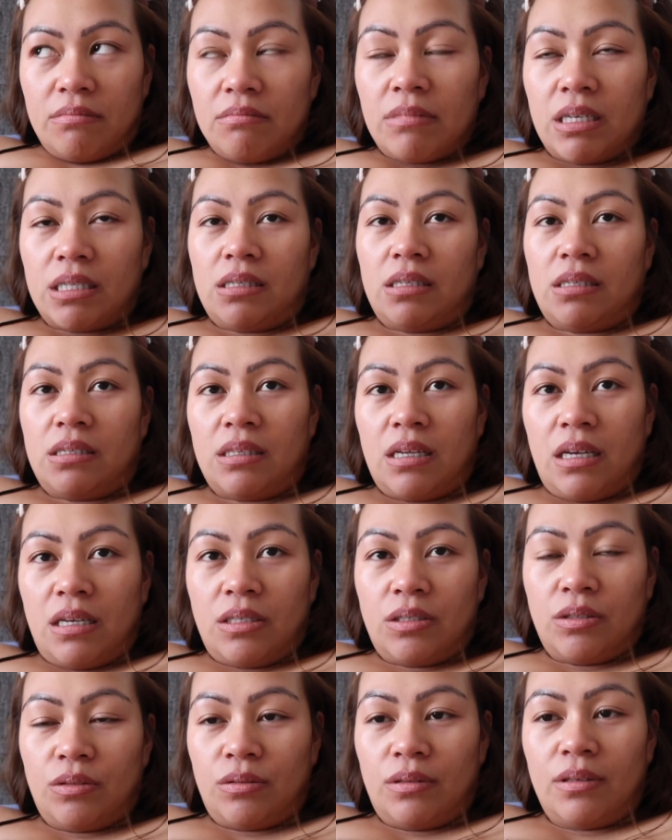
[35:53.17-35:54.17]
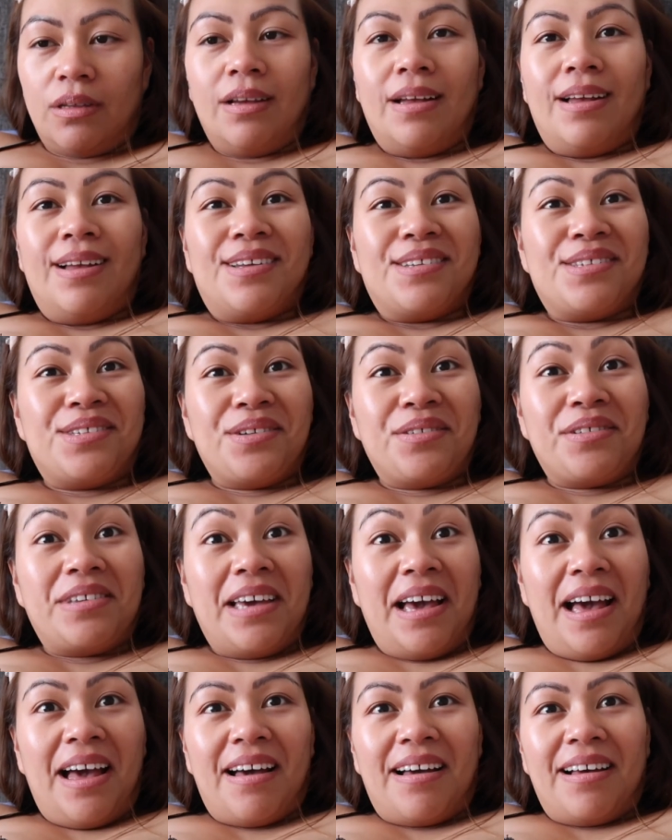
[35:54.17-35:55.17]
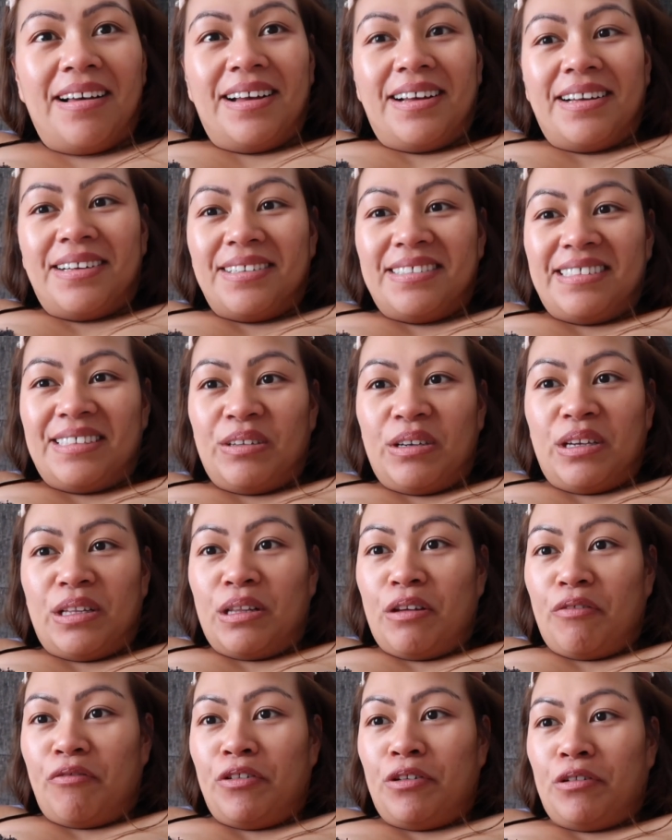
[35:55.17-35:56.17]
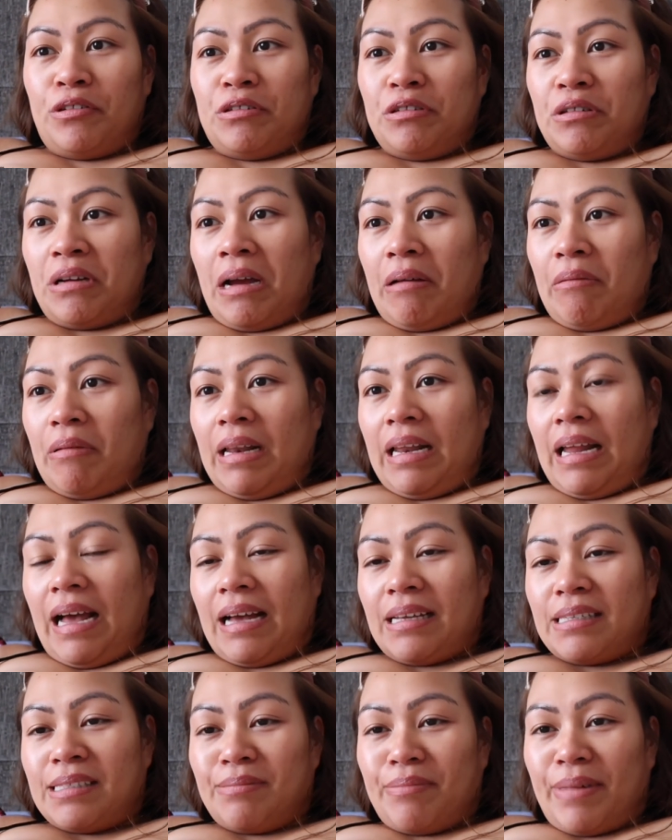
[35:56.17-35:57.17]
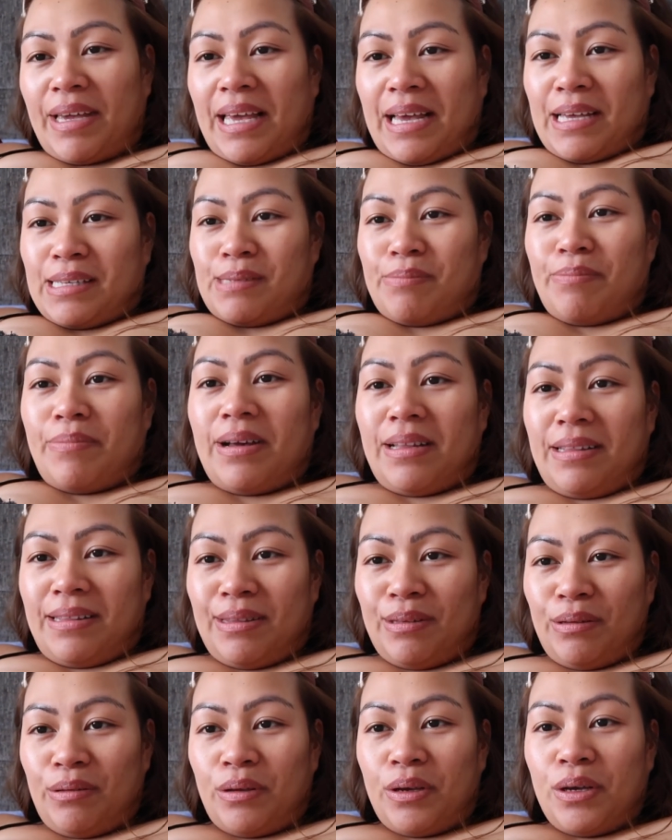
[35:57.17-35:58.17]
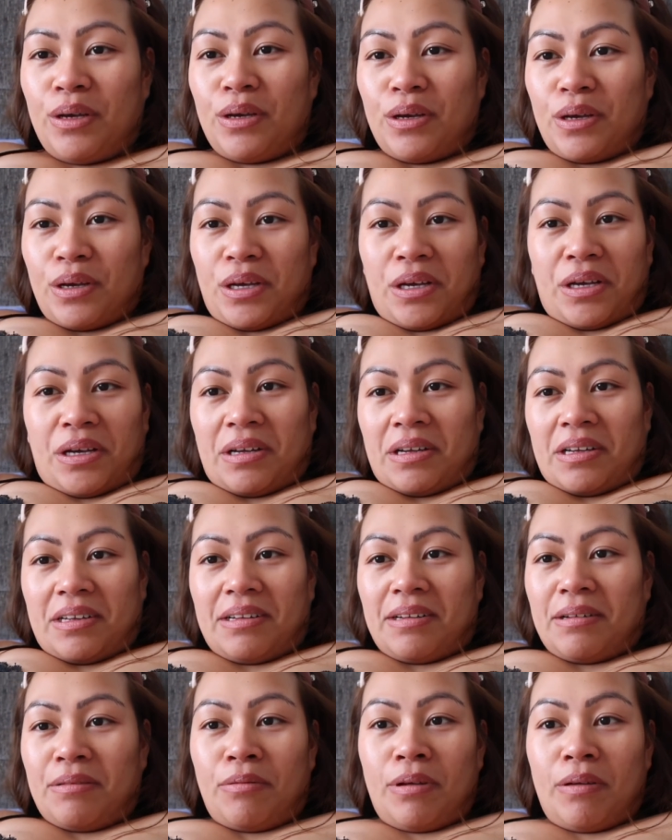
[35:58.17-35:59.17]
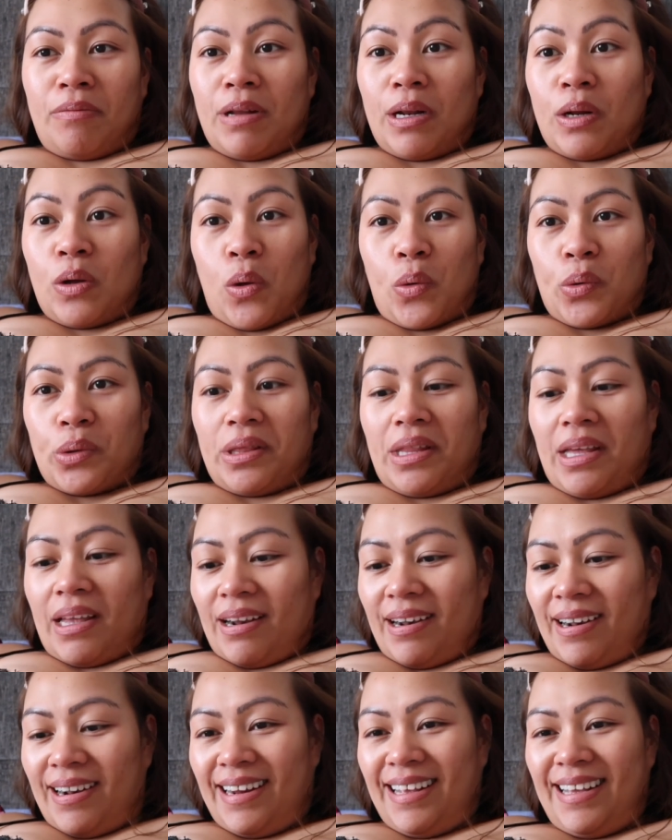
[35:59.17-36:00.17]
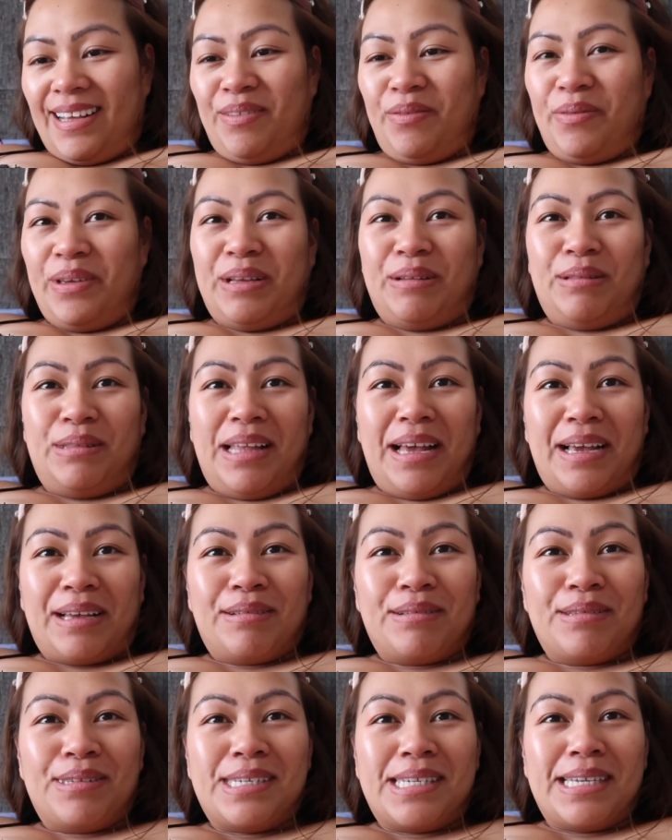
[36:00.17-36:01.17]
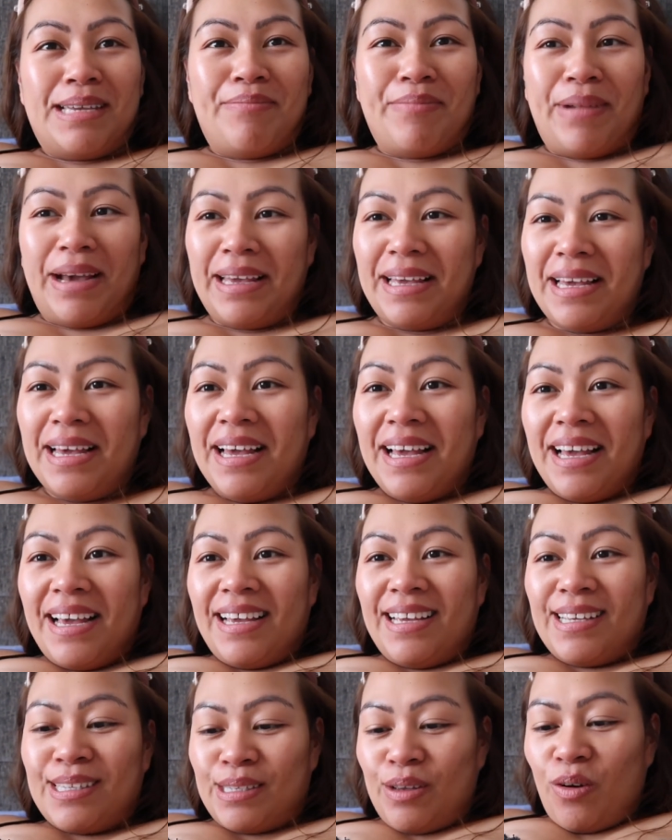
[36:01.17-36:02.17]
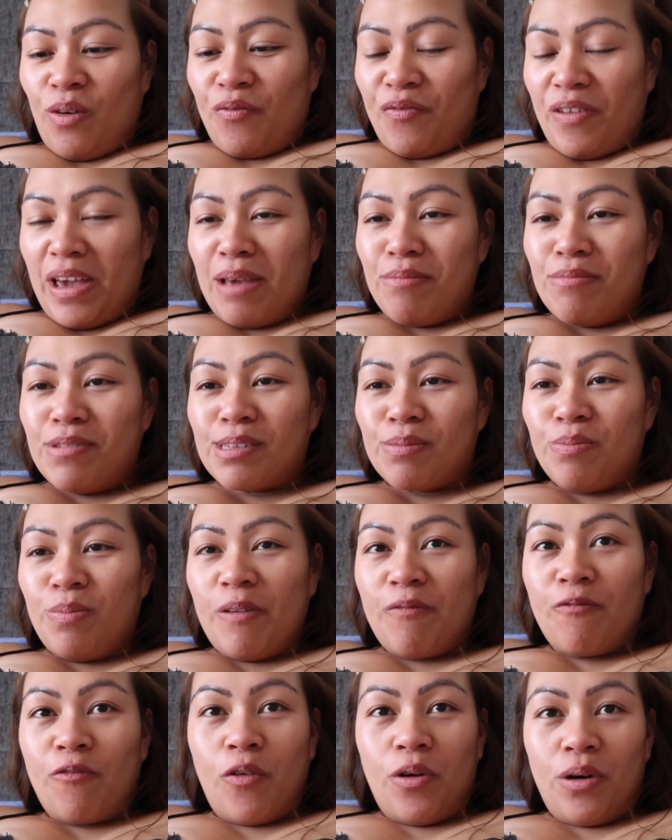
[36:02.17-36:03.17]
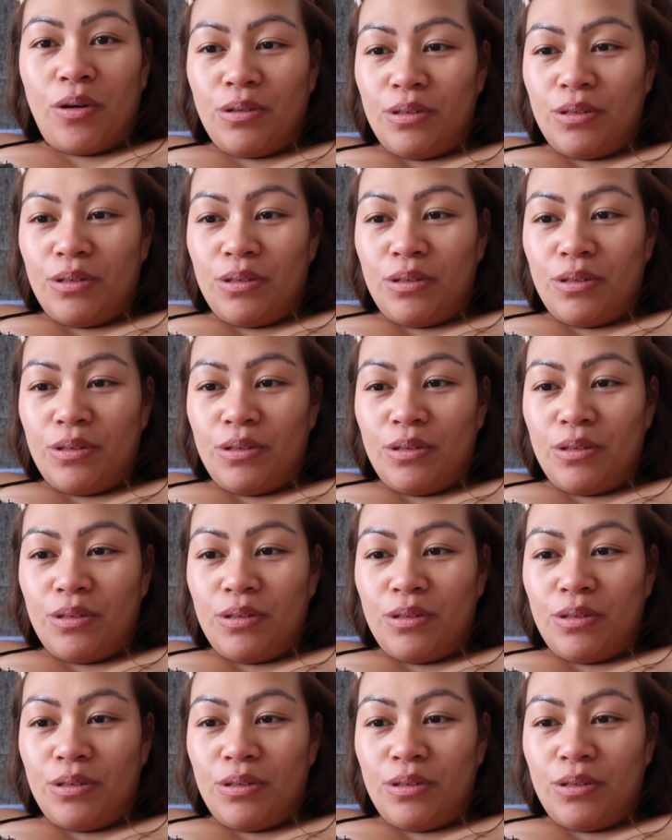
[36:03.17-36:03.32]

station. So yeah, so in the future I will ask my husband to we will go there. I could see my he's so famous before